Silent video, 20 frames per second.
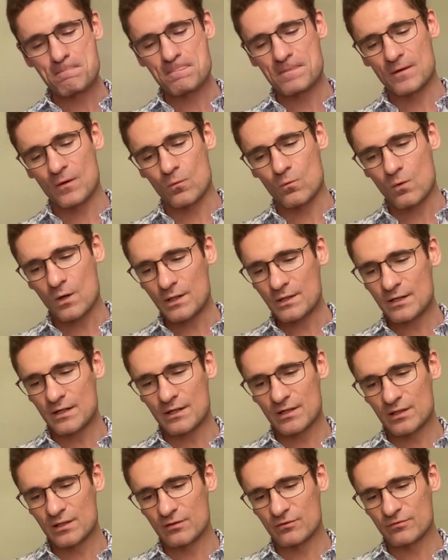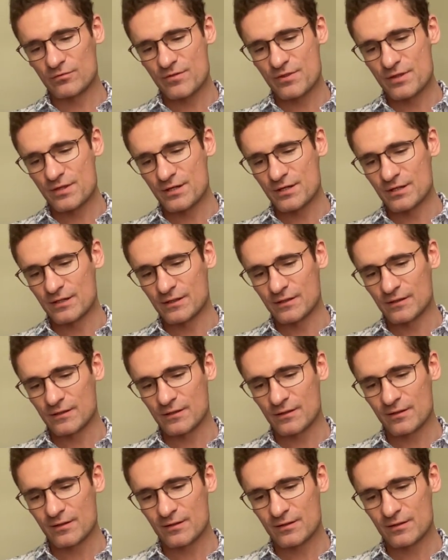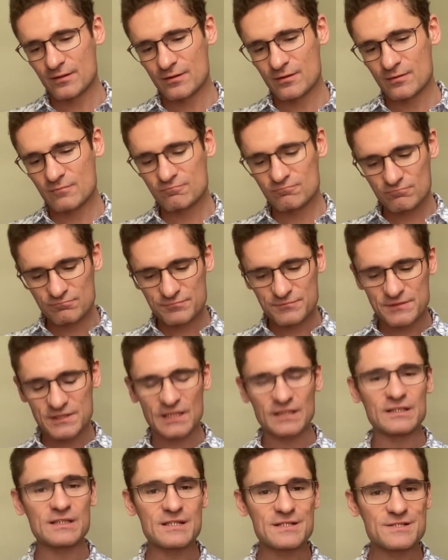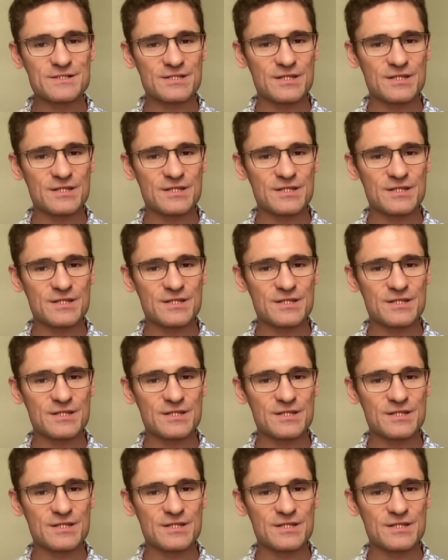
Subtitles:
one of the techniques